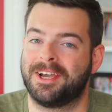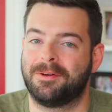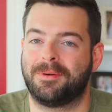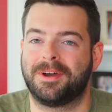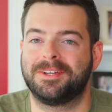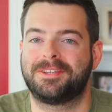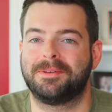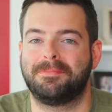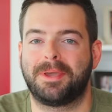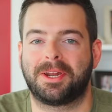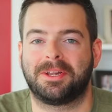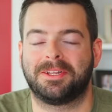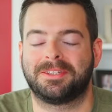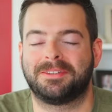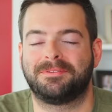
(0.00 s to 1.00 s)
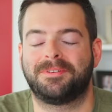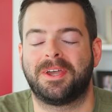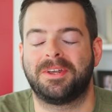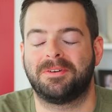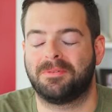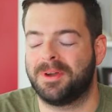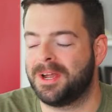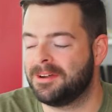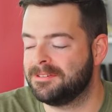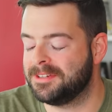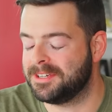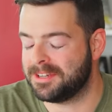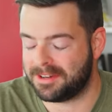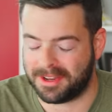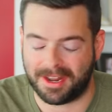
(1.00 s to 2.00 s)
go on to medal at the final round. It
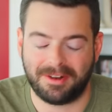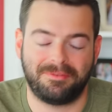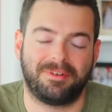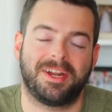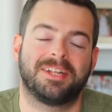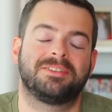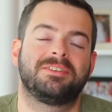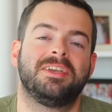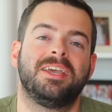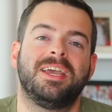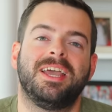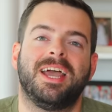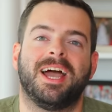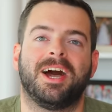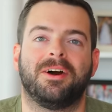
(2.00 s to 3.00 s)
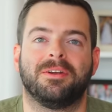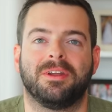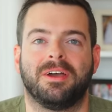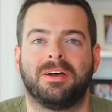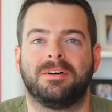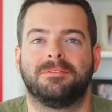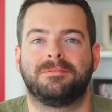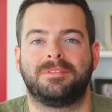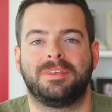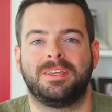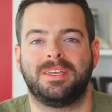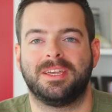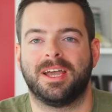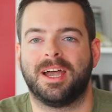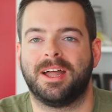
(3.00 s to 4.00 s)
did not advance out of
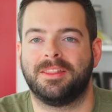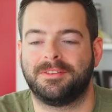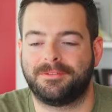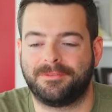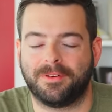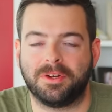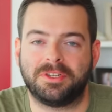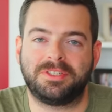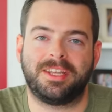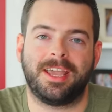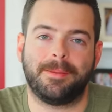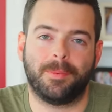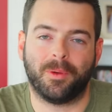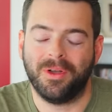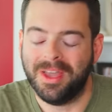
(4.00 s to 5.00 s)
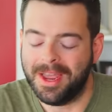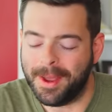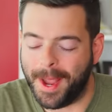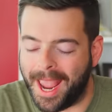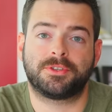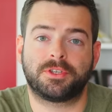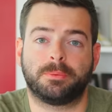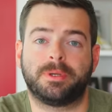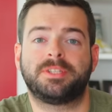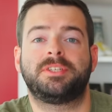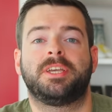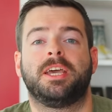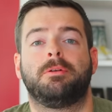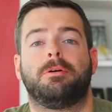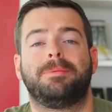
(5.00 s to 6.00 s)
the, uh, the first table. So once
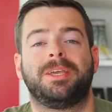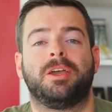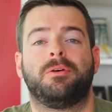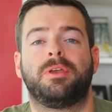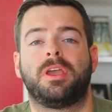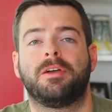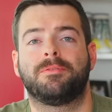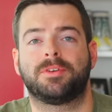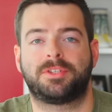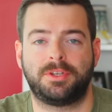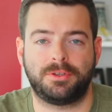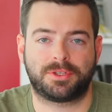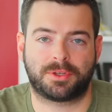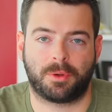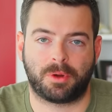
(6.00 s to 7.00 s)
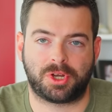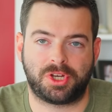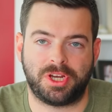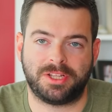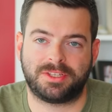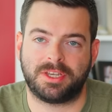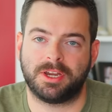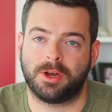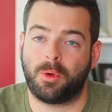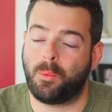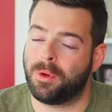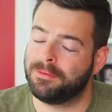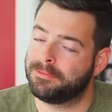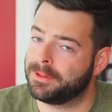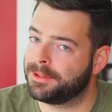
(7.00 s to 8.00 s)
again, we'll be going over two score sheets here,
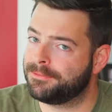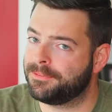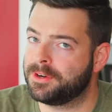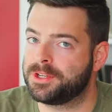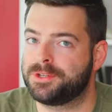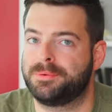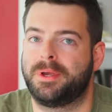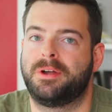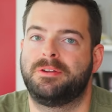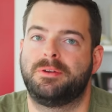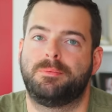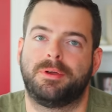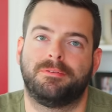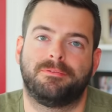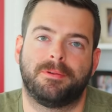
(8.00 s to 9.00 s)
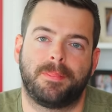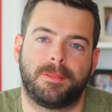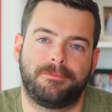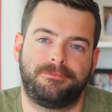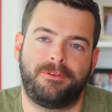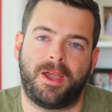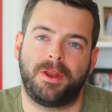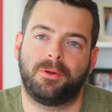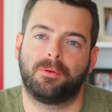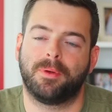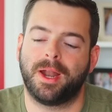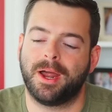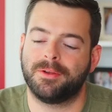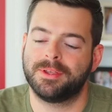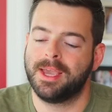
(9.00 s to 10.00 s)
one from the first round and one from the final
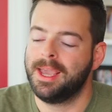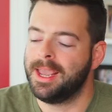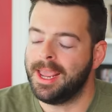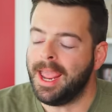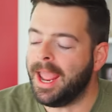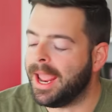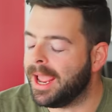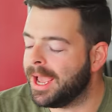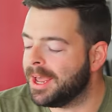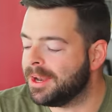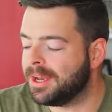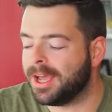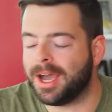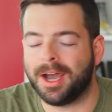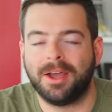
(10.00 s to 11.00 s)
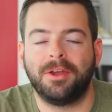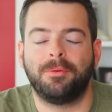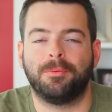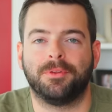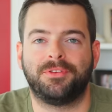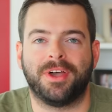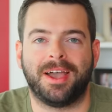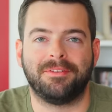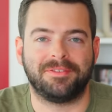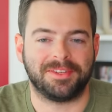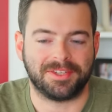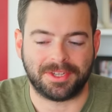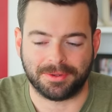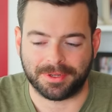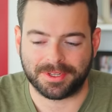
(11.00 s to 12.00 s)
round, and uh, we'll dive
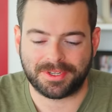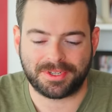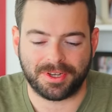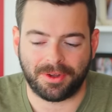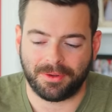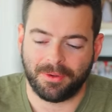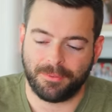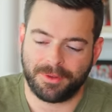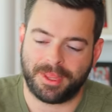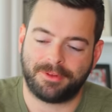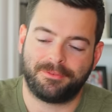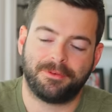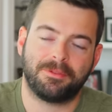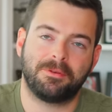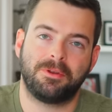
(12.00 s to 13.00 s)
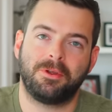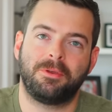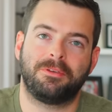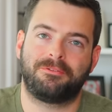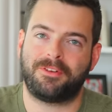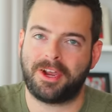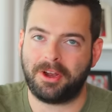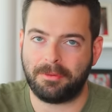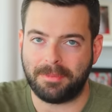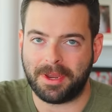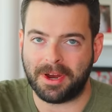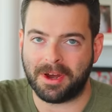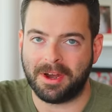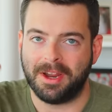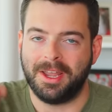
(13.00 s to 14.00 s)
into it. So without further ado, the final
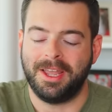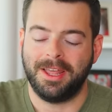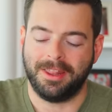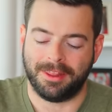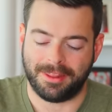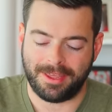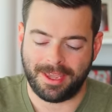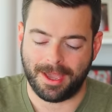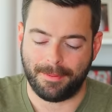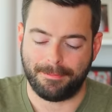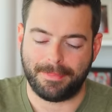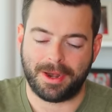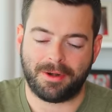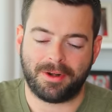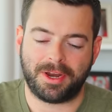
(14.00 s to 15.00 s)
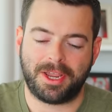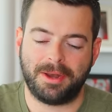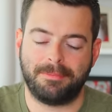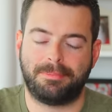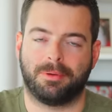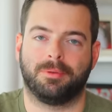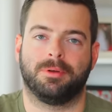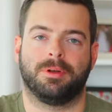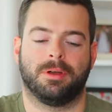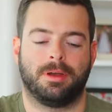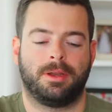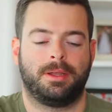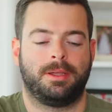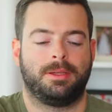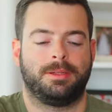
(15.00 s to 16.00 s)
beer, the American Porter.